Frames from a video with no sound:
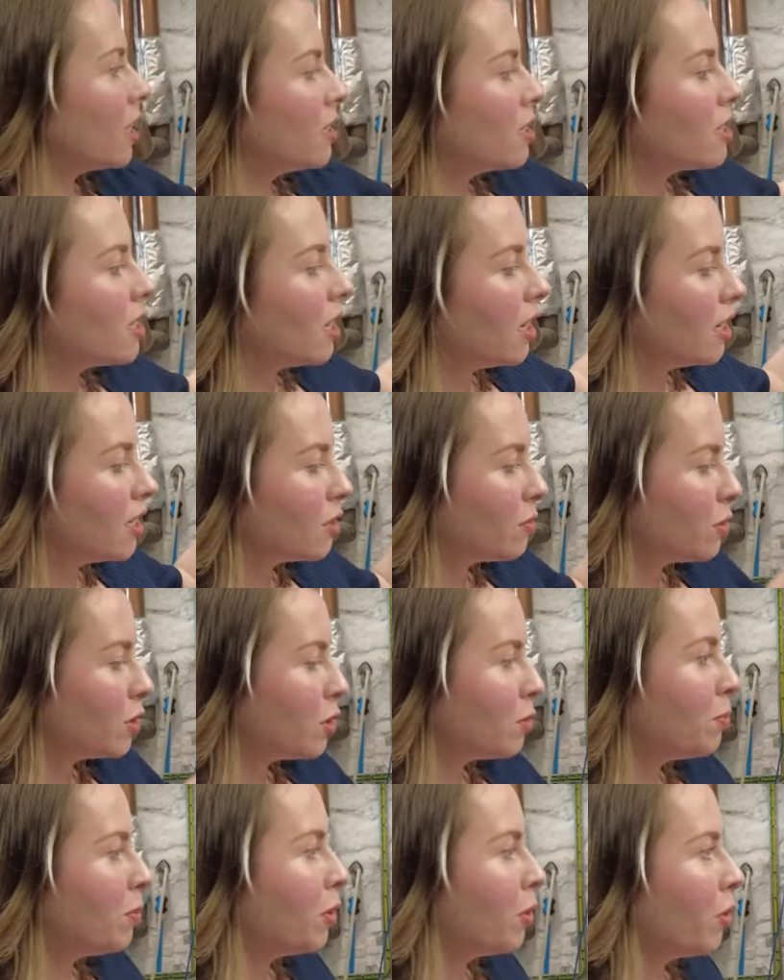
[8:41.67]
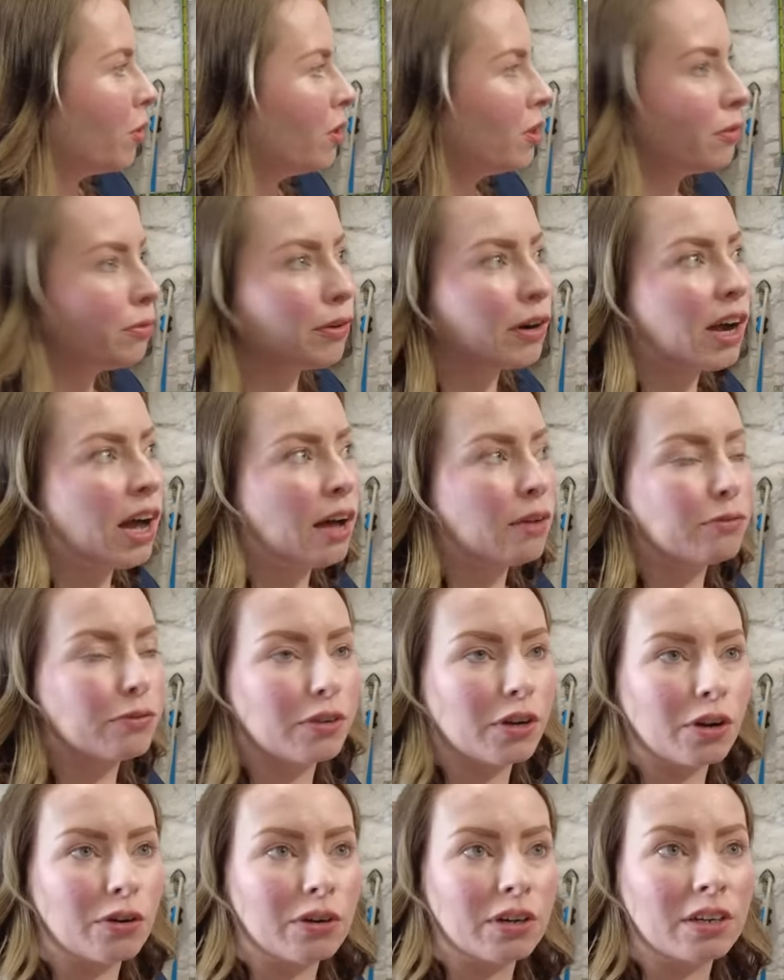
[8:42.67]
inside, which we put on for half
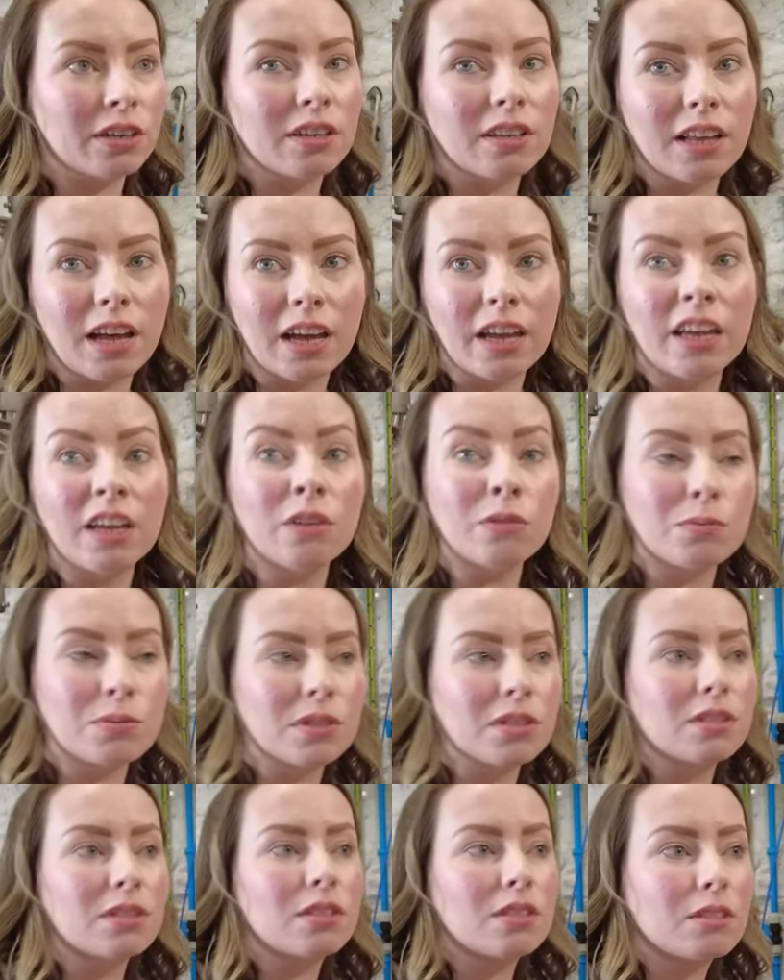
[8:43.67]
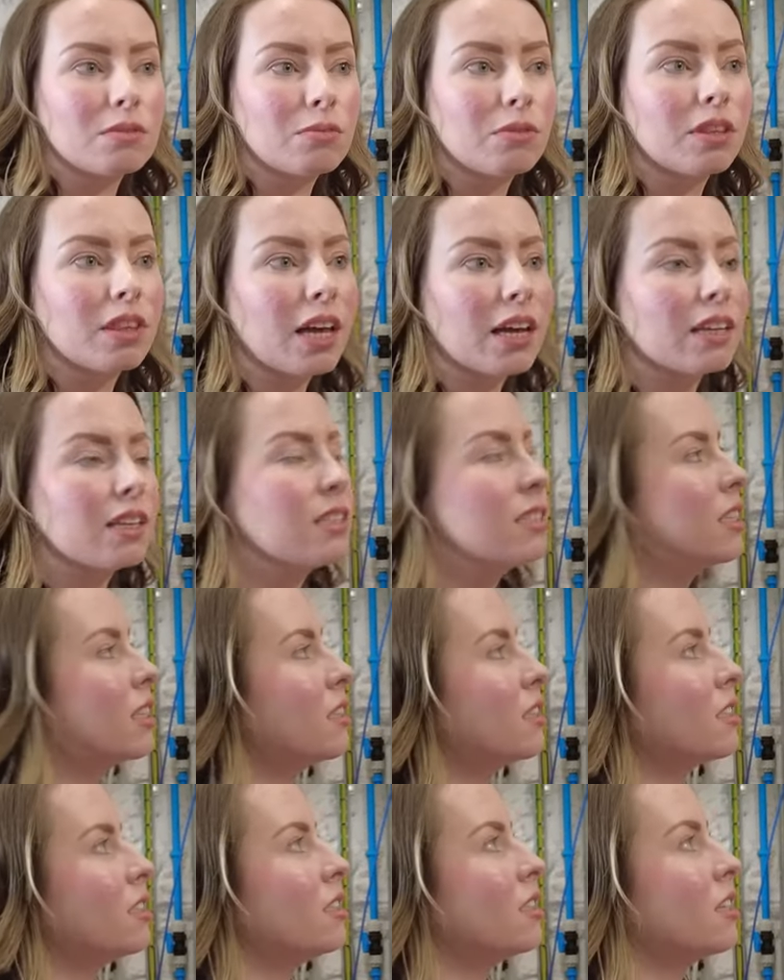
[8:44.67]
an hour. That helps us with that
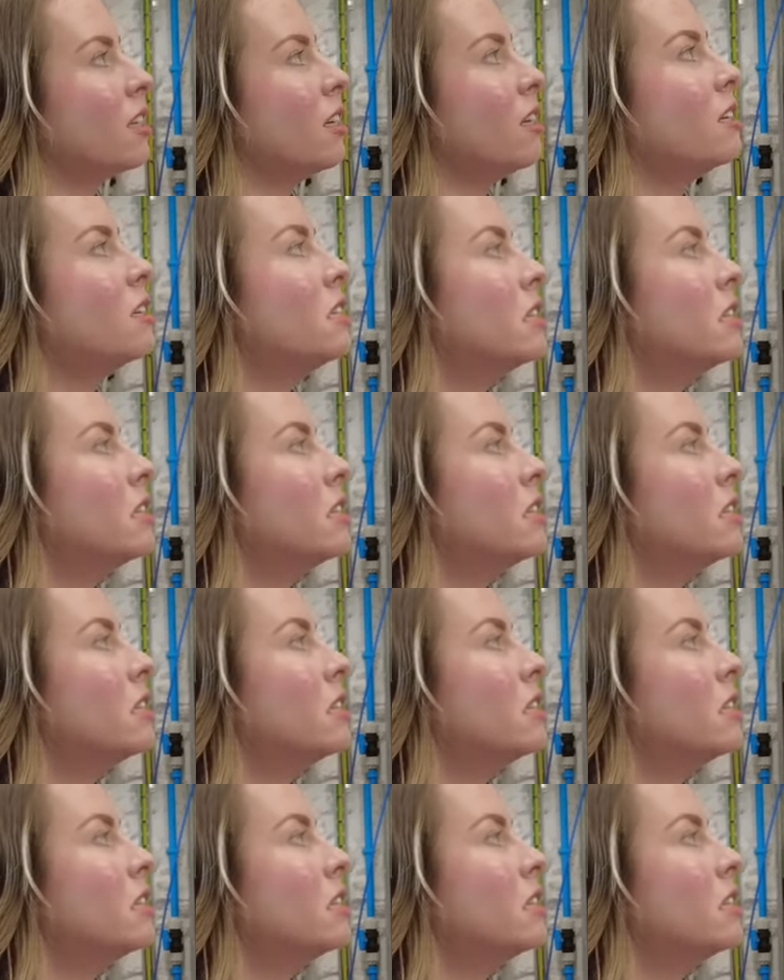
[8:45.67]
consistency.